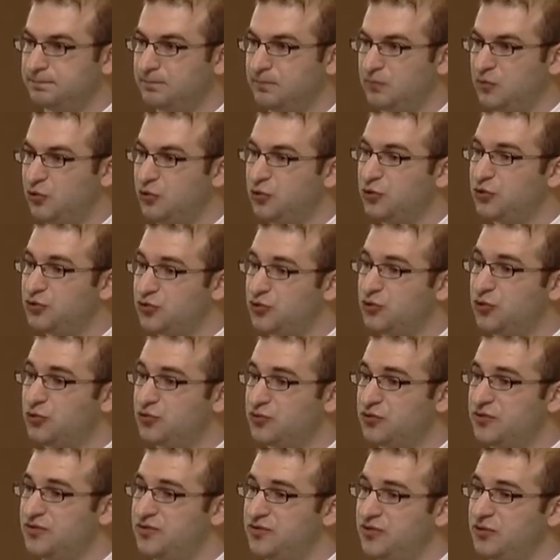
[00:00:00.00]
Do your
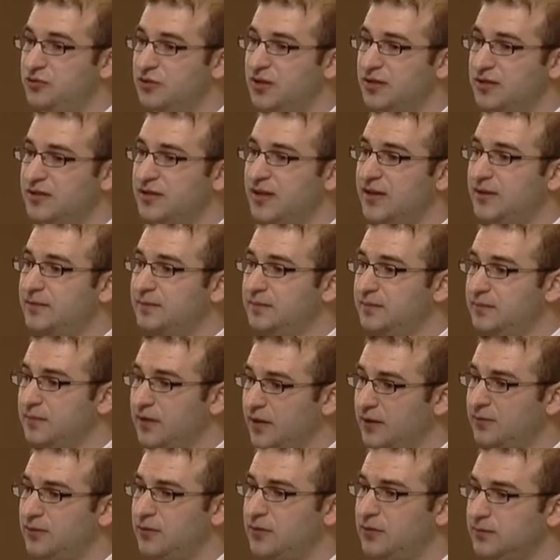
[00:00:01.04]
children see you like that
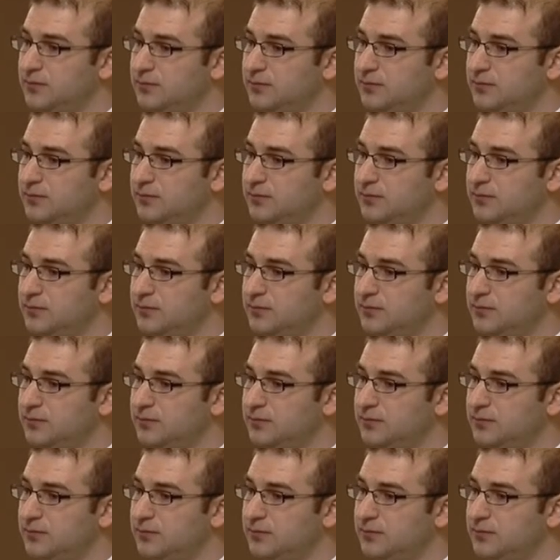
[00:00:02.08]
ever?